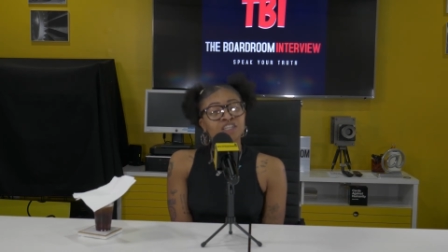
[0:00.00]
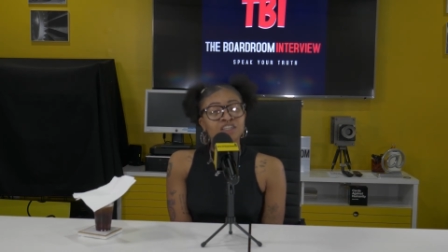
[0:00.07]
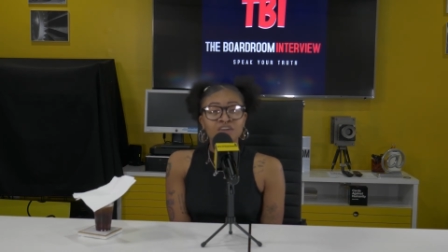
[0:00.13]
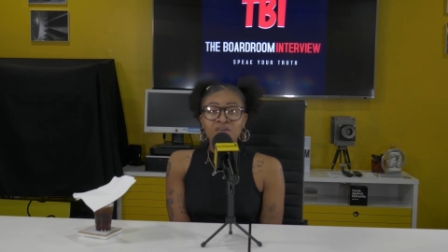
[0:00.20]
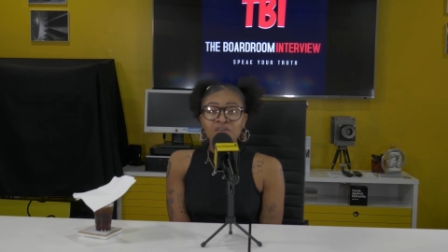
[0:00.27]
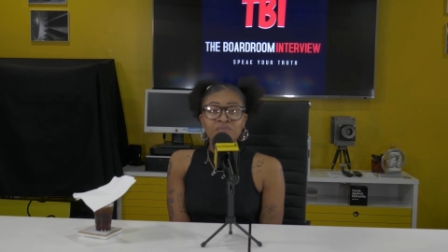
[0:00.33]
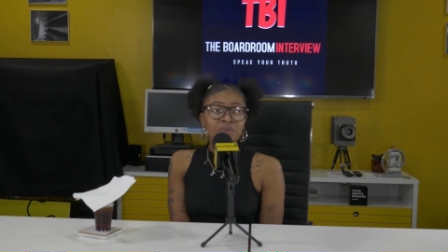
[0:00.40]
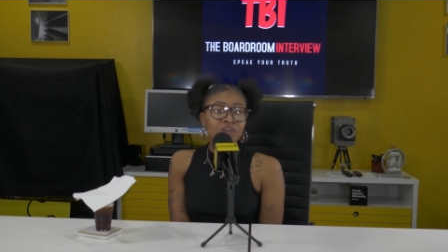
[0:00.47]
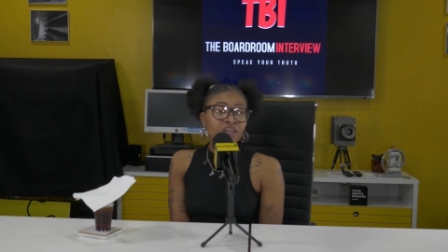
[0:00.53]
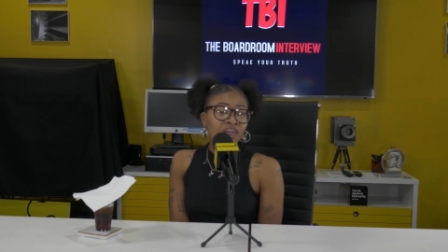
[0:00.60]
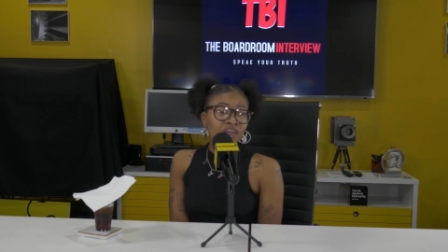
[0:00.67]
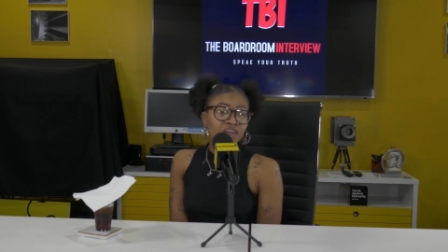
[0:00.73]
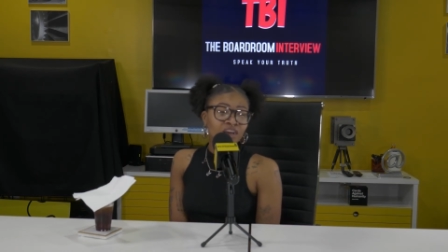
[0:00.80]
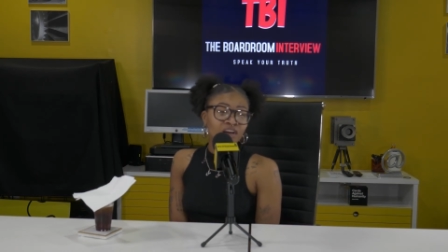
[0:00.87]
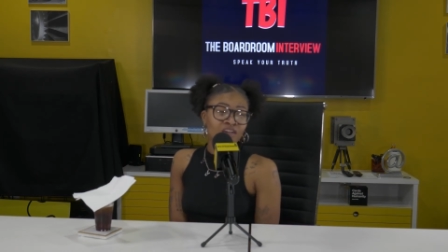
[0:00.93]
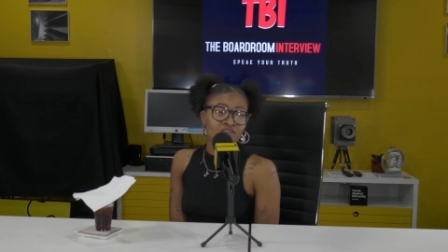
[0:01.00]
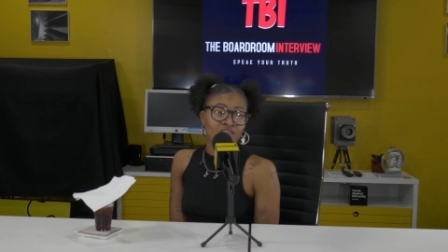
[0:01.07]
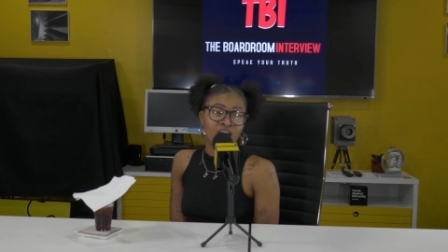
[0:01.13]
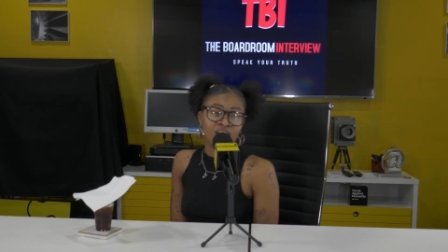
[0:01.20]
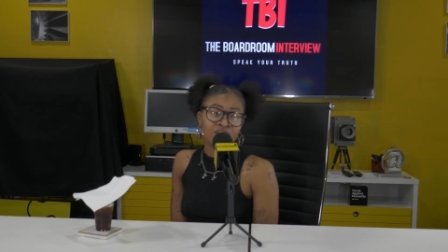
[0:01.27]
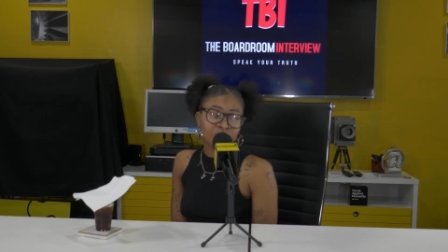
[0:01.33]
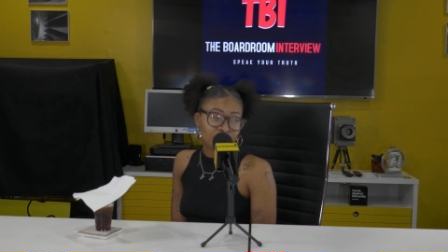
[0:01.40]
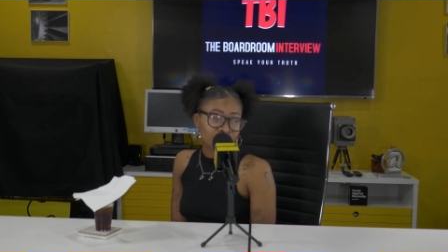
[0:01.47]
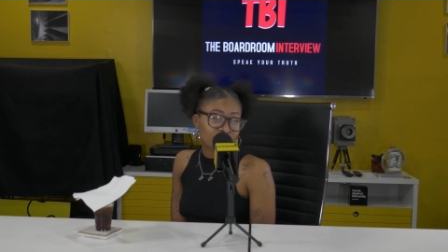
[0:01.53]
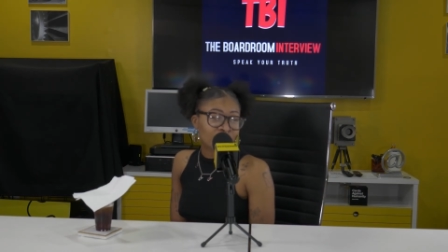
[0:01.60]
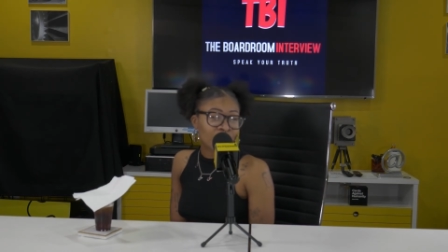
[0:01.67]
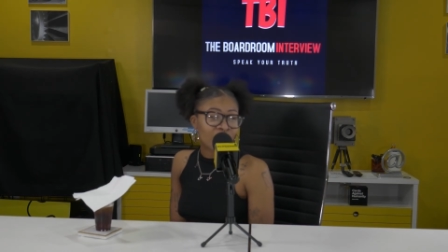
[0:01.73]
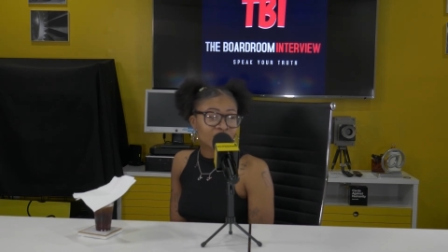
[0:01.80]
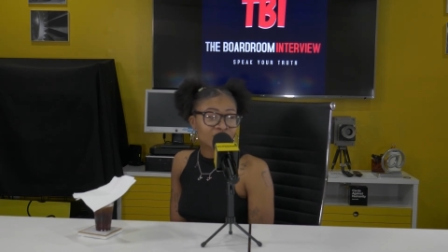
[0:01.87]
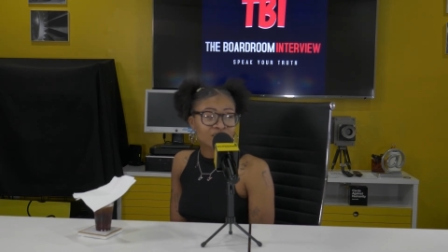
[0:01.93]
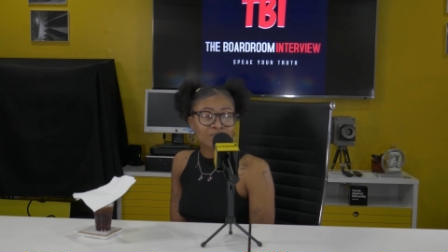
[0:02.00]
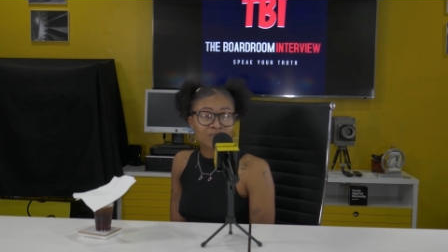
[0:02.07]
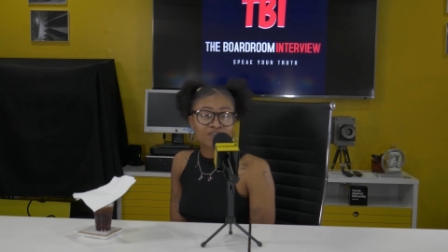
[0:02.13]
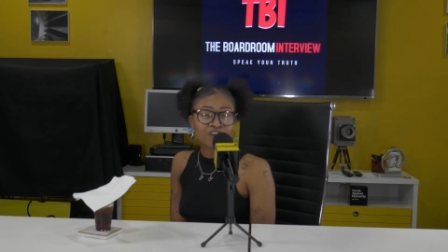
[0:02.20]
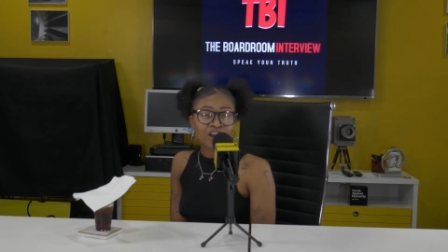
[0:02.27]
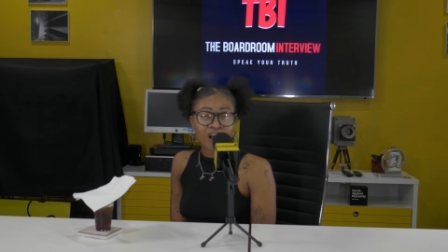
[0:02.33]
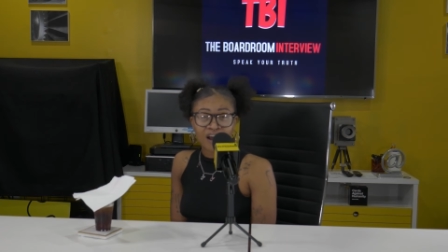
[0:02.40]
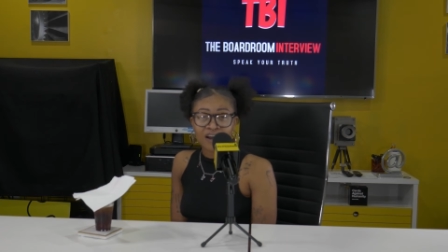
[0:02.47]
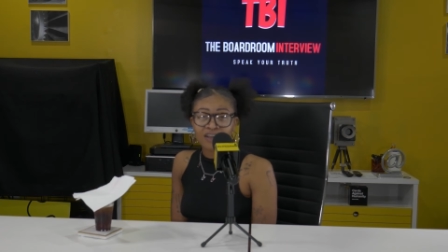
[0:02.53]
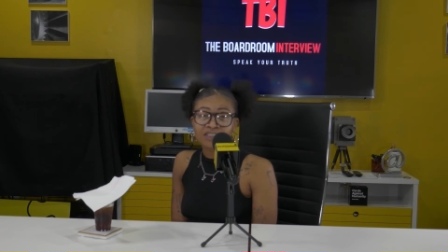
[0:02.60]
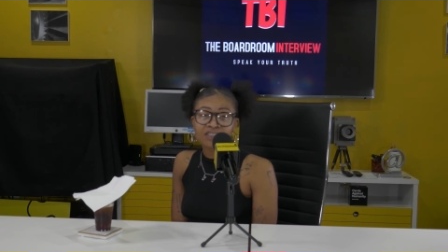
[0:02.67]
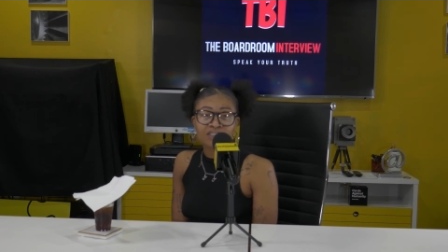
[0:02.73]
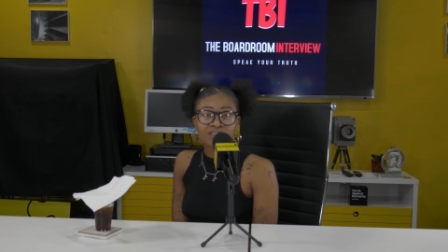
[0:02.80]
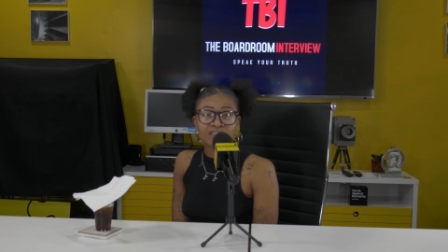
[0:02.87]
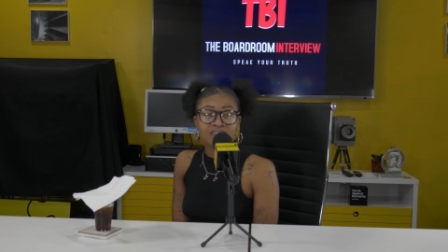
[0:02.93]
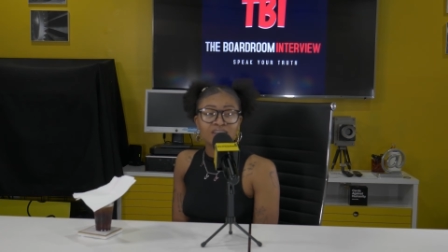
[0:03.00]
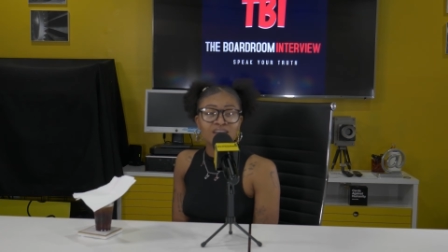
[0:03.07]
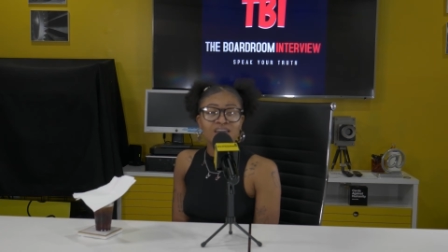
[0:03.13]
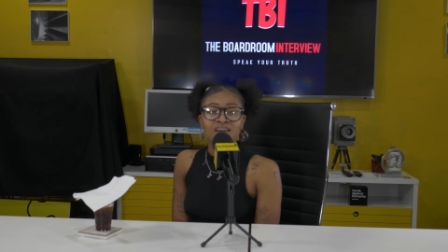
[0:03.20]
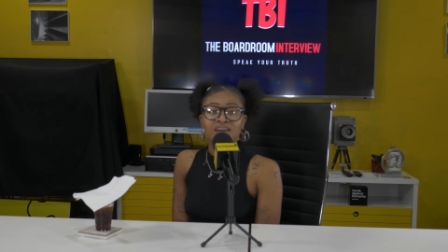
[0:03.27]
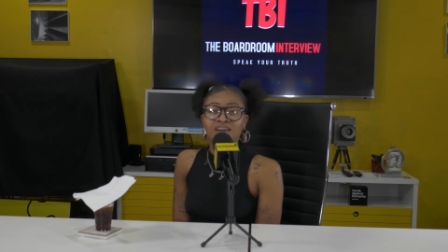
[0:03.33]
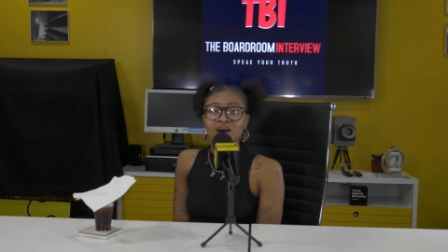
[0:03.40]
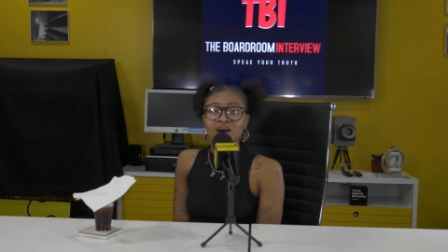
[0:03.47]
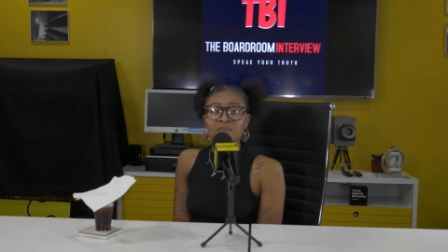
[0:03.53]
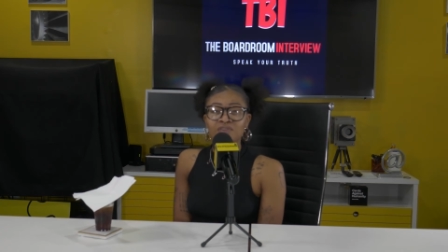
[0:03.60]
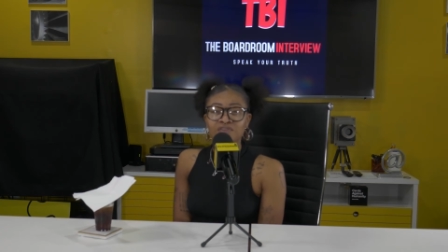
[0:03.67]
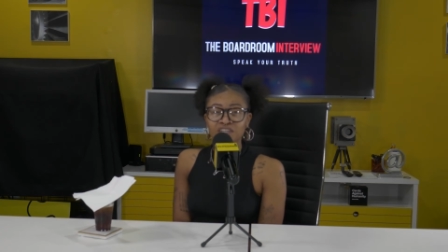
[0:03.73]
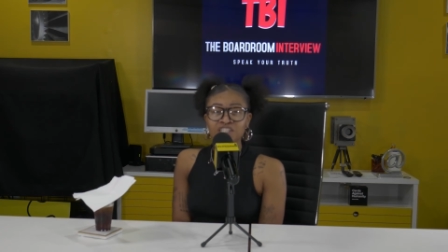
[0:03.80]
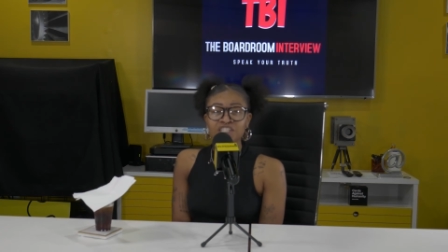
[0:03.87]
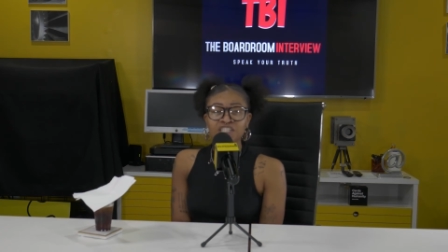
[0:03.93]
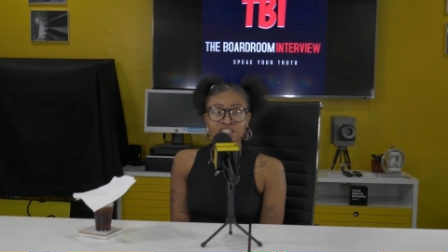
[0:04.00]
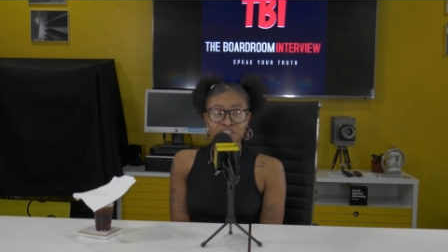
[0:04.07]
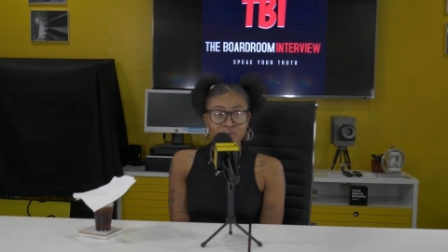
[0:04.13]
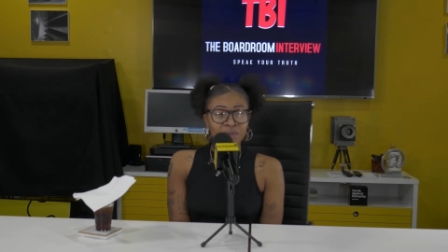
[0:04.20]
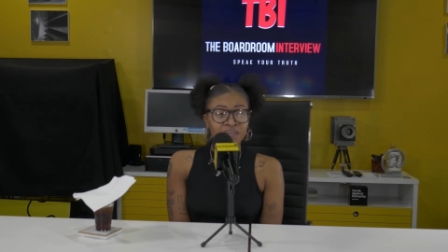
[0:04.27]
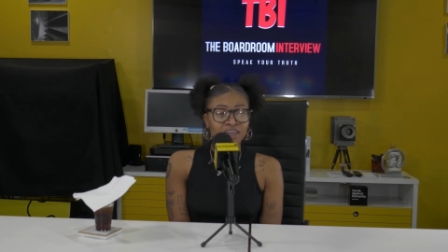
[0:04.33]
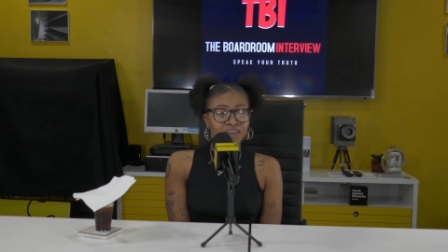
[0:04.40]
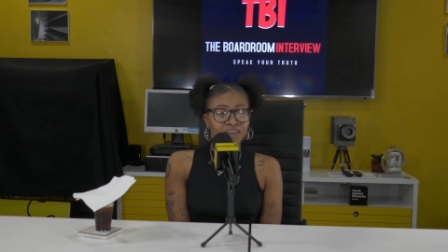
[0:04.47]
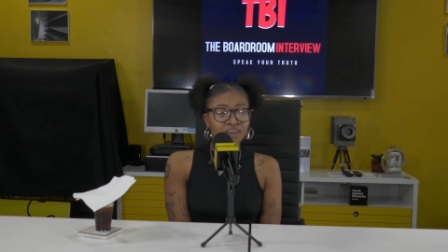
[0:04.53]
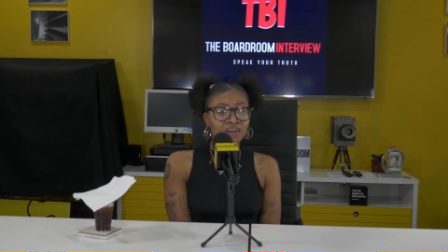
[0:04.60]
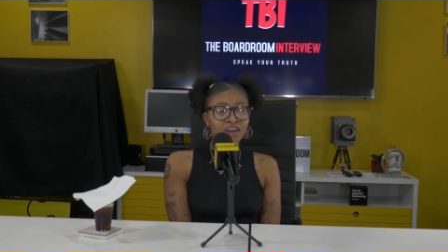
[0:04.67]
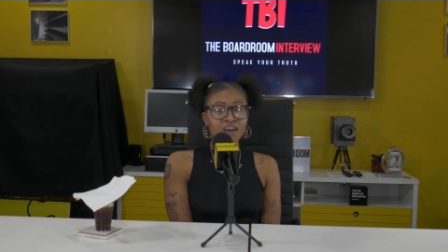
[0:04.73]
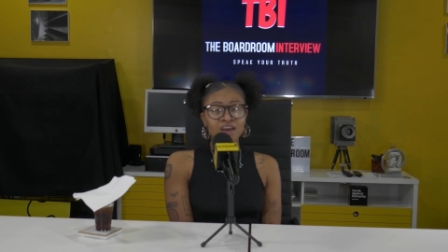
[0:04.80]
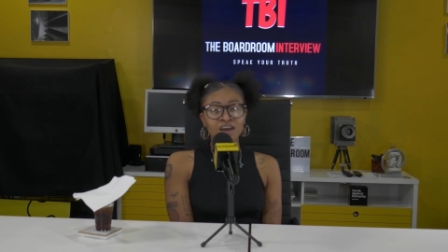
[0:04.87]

I know I've been getting a lot of people asking me for content, and I'm officially doing it.